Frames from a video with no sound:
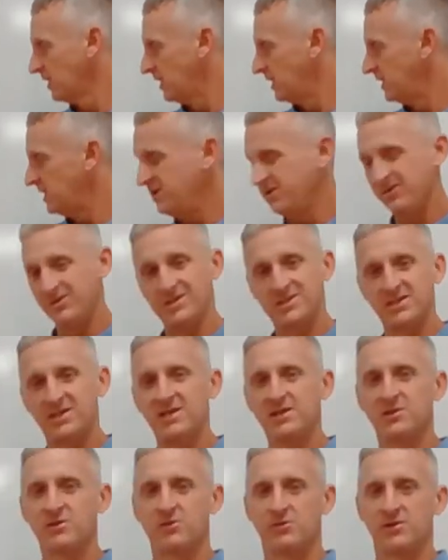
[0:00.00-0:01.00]
Here it's
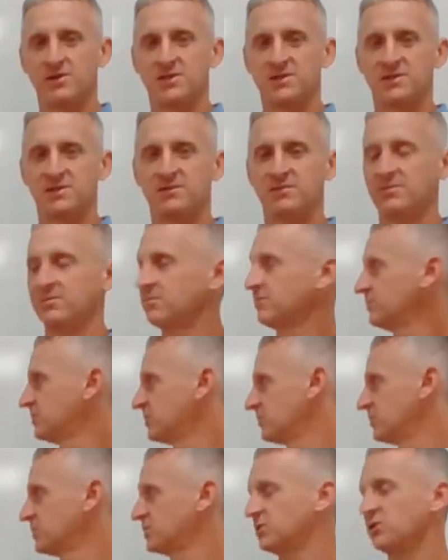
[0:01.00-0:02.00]
increasing,
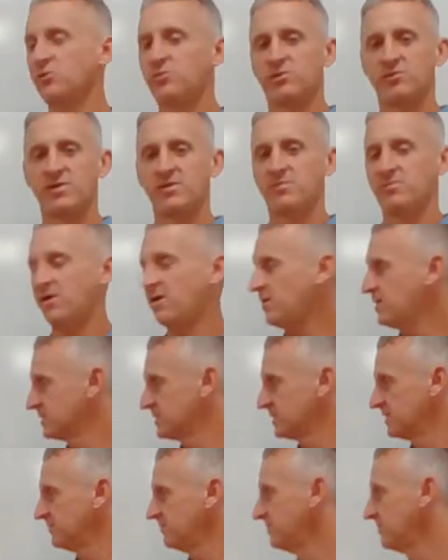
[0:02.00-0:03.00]
so the slope would be
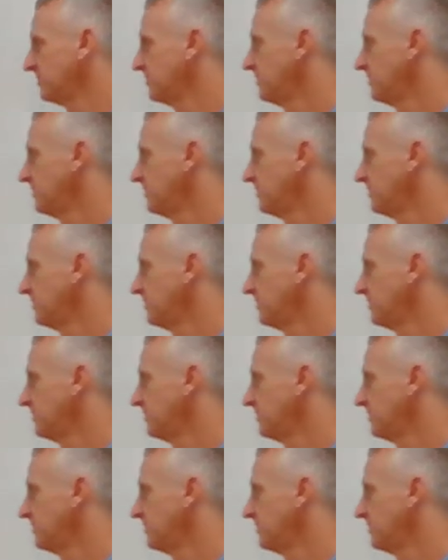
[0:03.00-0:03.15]
positive.